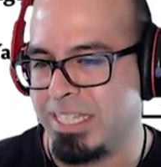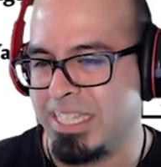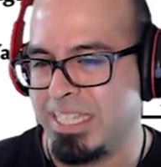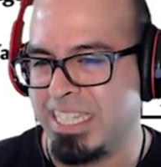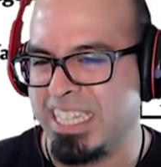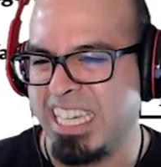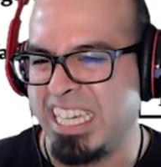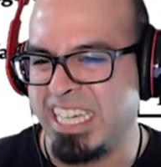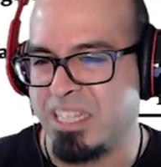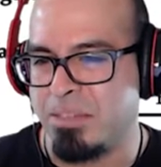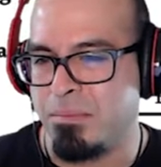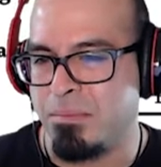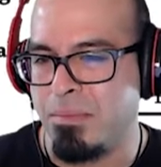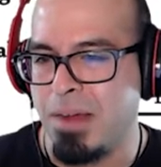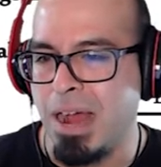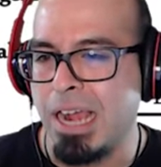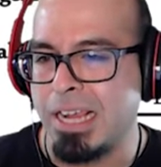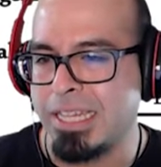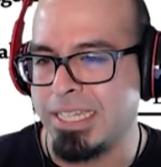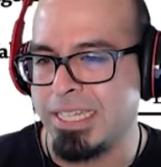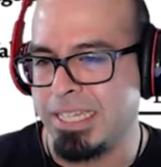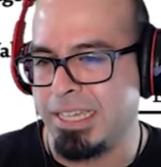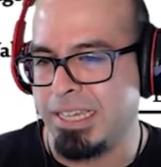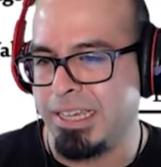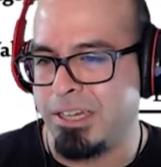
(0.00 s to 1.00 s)
+6
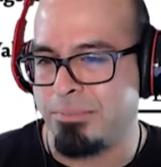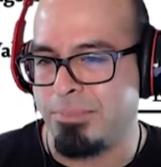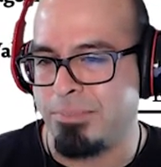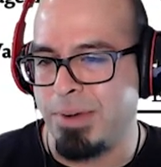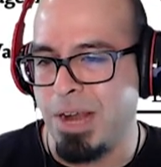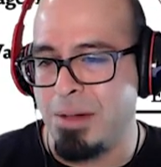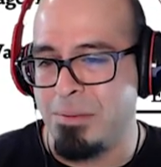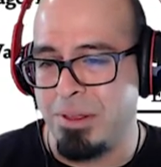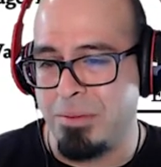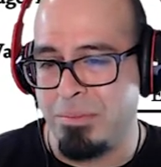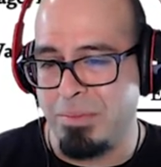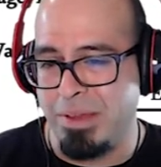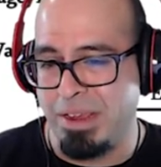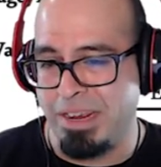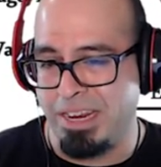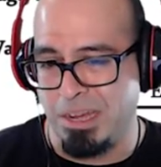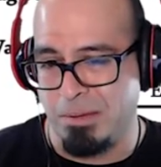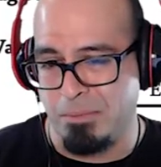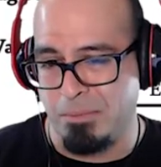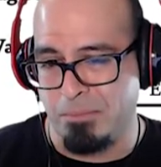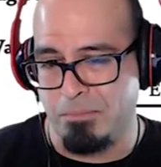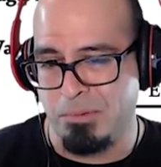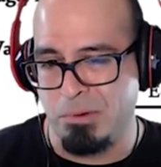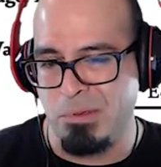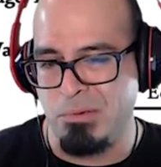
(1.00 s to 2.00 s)
moxie. It'll probably
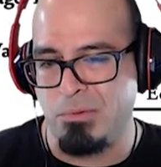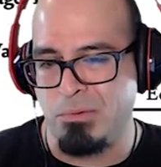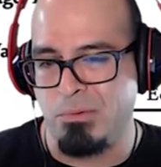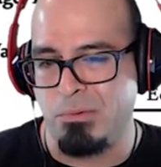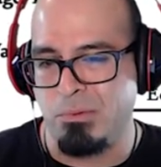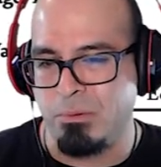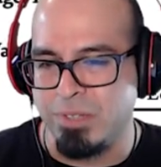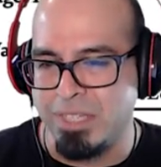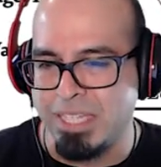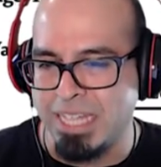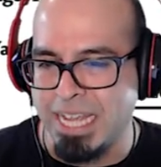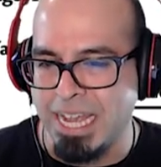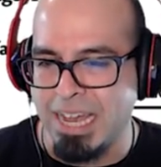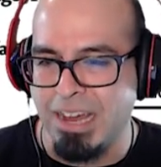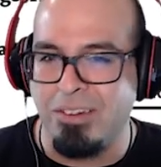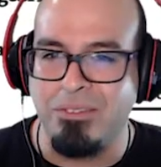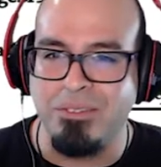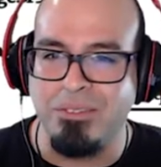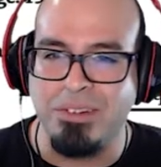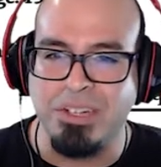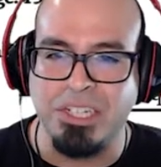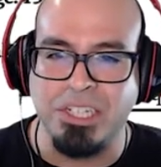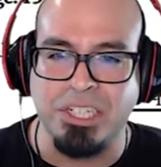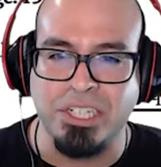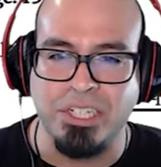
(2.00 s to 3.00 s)
make a pew
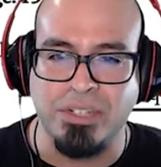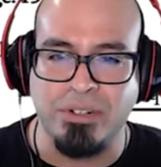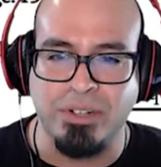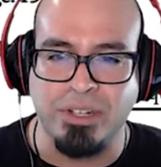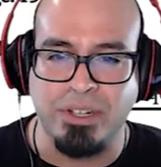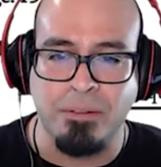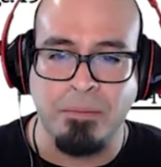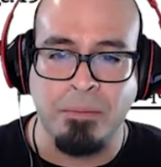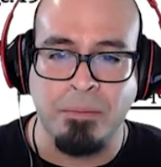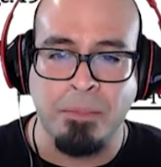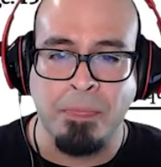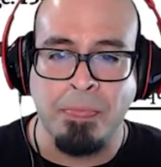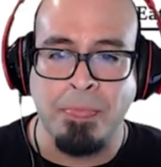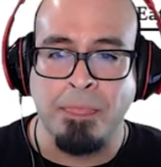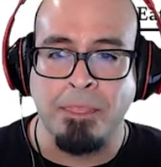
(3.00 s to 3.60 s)
sound when you shoot it.